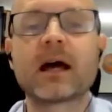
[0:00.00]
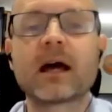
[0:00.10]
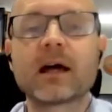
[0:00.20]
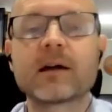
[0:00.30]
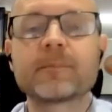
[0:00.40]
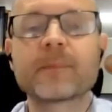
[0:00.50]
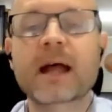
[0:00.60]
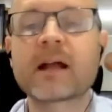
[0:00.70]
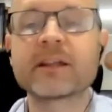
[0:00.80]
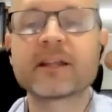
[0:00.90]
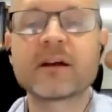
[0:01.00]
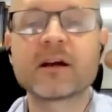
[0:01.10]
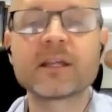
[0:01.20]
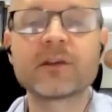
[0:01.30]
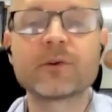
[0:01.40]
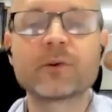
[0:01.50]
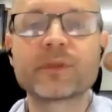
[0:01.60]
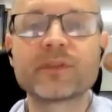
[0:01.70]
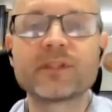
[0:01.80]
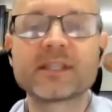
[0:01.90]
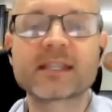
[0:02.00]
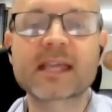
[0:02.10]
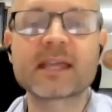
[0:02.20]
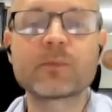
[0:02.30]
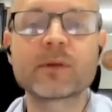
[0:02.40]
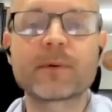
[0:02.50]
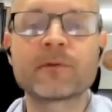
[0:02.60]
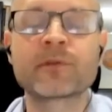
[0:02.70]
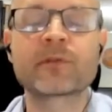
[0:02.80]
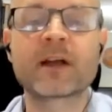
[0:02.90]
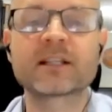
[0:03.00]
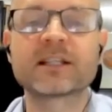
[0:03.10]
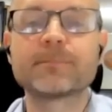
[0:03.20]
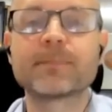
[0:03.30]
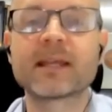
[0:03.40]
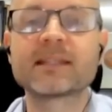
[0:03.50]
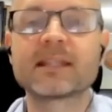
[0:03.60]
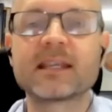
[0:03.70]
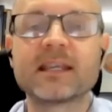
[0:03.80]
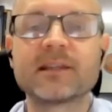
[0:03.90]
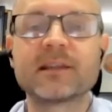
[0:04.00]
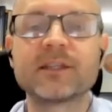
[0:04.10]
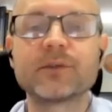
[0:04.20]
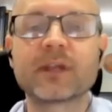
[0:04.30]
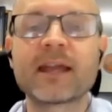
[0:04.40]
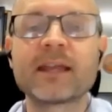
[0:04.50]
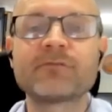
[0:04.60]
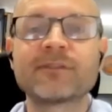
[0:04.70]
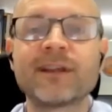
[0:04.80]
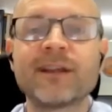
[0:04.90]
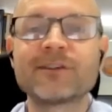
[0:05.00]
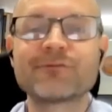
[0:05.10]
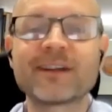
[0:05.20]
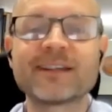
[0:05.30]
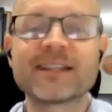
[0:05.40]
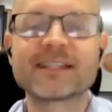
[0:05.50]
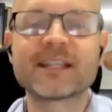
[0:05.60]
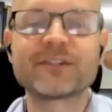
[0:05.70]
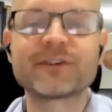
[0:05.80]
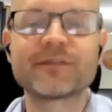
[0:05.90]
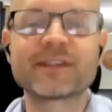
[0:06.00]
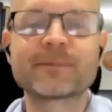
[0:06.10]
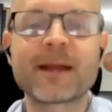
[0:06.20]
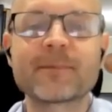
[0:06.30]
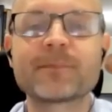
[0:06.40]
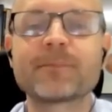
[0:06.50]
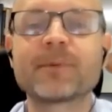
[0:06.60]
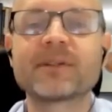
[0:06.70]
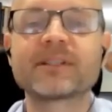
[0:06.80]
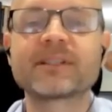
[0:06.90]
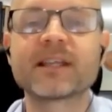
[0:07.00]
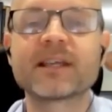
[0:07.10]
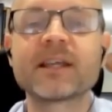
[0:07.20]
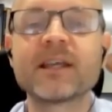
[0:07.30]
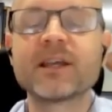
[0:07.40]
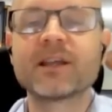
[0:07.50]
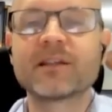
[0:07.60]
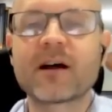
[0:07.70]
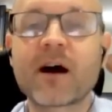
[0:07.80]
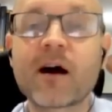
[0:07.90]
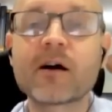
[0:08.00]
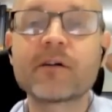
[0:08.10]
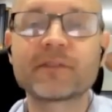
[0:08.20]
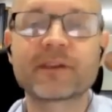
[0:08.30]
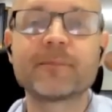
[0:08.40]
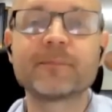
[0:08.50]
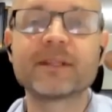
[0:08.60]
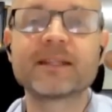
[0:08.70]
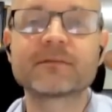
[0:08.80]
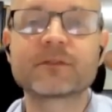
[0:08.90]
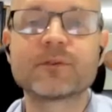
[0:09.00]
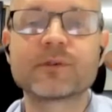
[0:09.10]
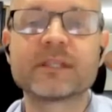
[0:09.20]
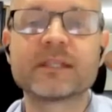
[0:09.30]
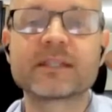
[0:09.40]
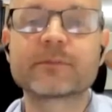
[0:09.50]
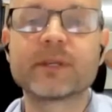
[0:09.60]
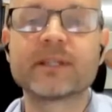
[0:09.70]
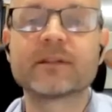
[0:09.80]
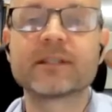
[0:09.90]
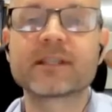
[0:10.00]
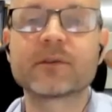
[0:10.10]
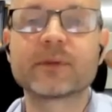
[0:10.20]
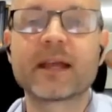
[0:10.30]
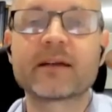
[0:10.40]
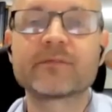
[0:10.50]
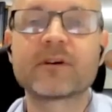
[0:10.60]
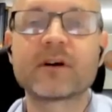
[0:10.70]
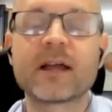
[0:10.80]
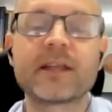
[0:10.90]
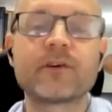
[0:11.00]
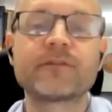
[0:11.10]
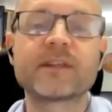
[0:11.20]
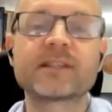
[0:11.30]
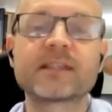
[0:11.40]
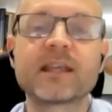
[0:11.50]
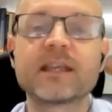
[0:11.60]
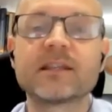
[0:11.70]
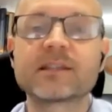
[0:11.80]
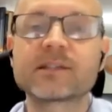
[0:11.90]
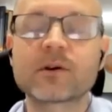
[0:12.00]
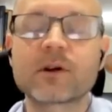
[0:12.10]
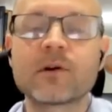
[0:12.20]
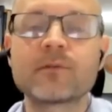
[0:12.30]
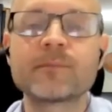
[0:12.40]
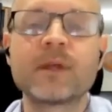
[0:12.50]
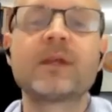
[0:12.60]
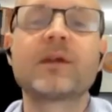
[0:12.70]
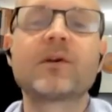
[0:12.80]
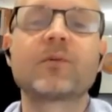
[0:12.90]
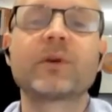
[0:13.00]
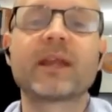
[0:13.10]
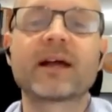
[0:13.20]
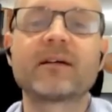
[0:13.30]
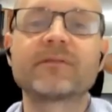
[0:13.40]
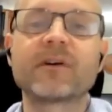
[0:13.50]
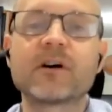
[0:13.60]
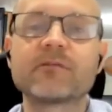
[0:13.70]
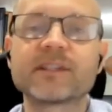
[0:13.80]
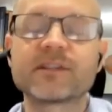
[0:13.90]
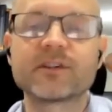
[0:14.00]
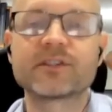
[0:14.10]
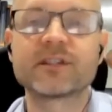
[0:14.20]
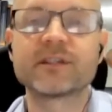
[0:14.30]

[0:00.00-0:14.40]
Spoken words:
Harry and I, who are with you today, we're both actually based in the UK. We're right in the center of this map, but the heart of the company is, of course, in Sweden. So we have our head office in Stockholm. We have our research